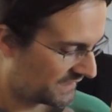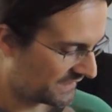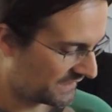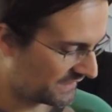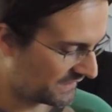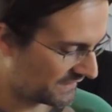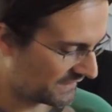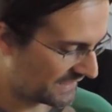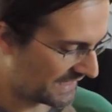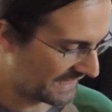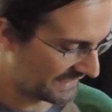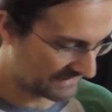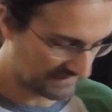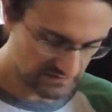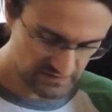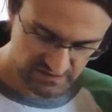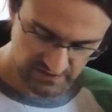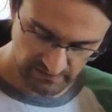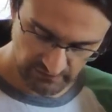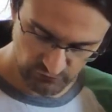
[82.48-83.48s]
I
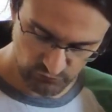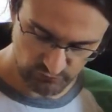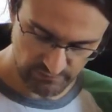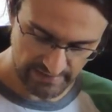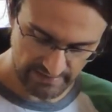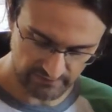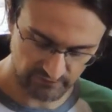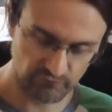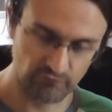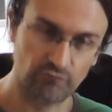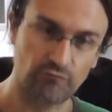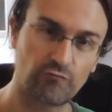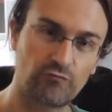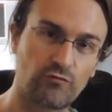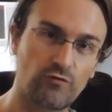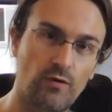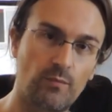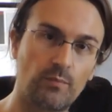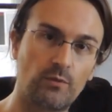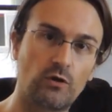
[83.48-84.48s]
can tell you that
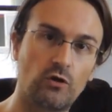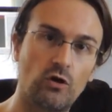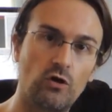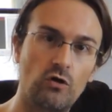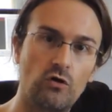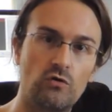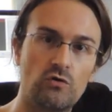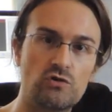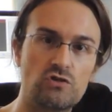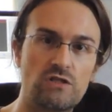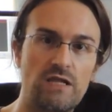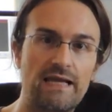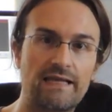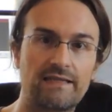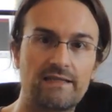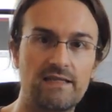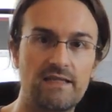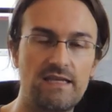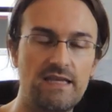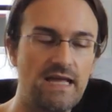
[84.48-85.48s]
from close, like
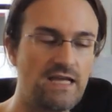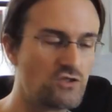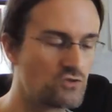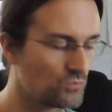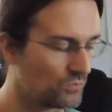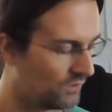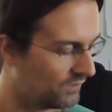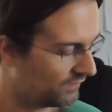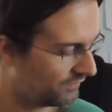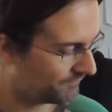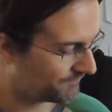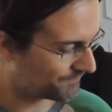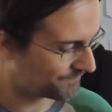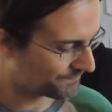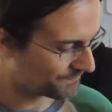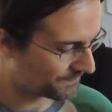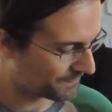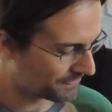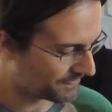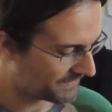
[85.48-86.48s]
natural,
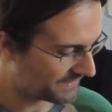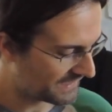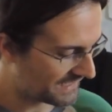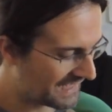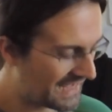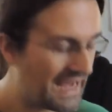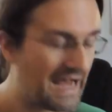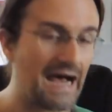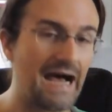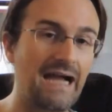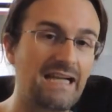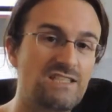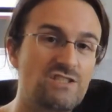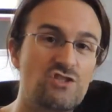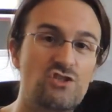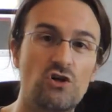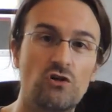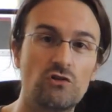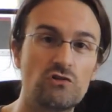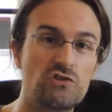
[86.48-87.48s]
I
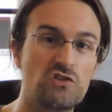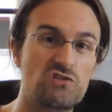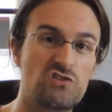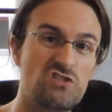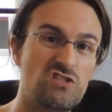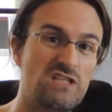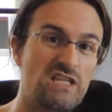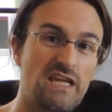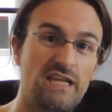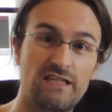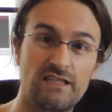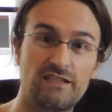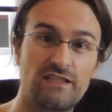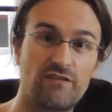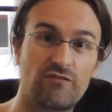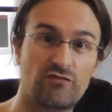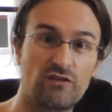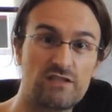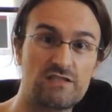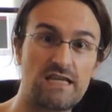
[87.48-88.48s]
don't see any
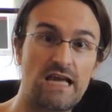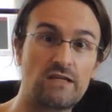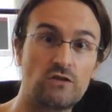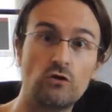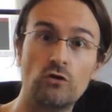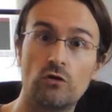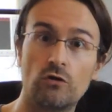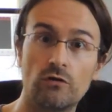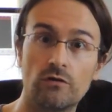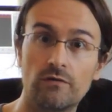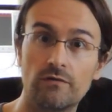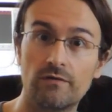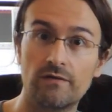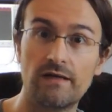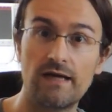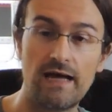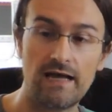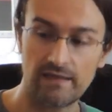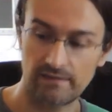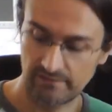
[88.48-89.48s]
difference at all.
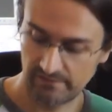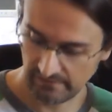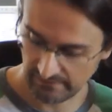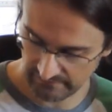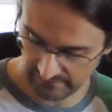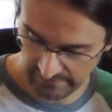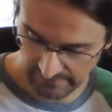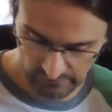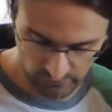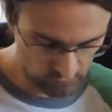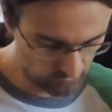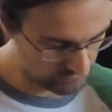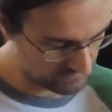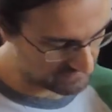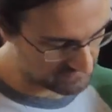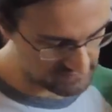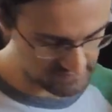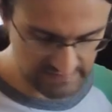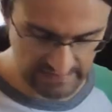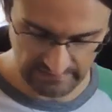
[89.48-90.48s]
They look
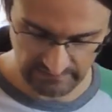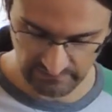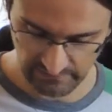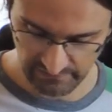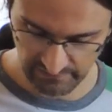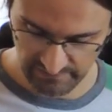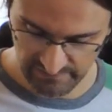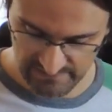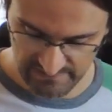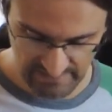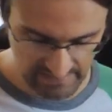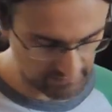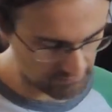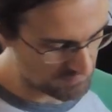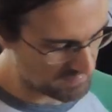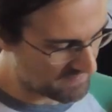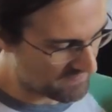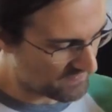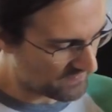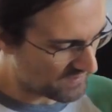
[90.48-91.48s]
exactly the same.
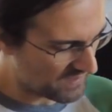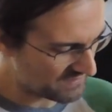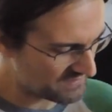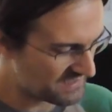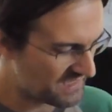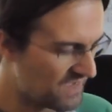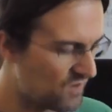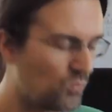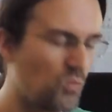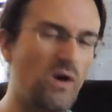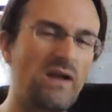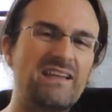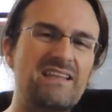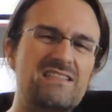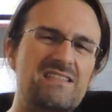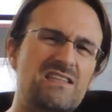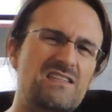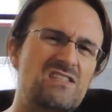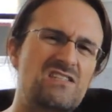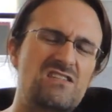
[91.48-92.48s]
Yeah, one
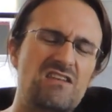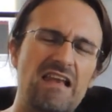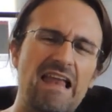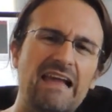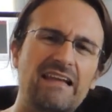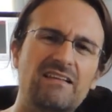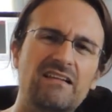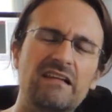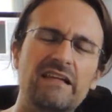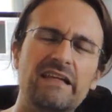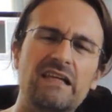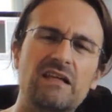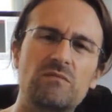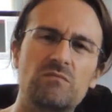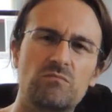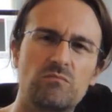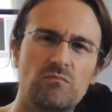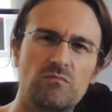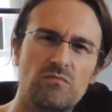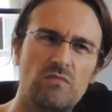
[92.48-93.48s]
is slightly
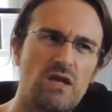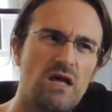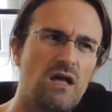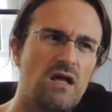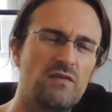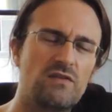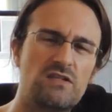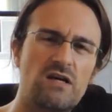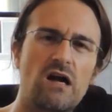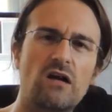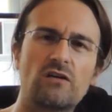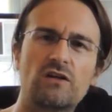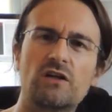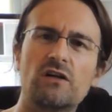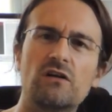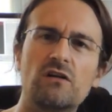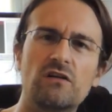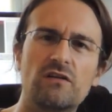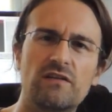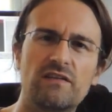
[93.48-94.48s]

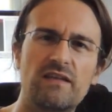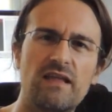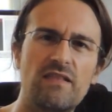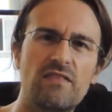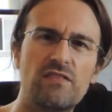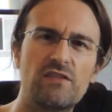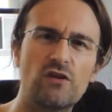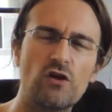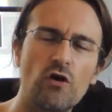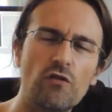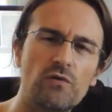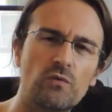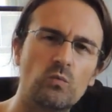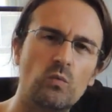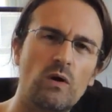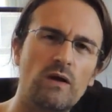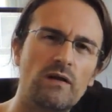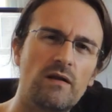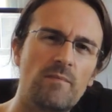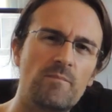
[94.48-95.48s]
darker than the other
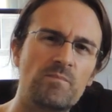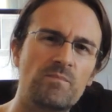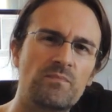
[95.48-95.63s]
one,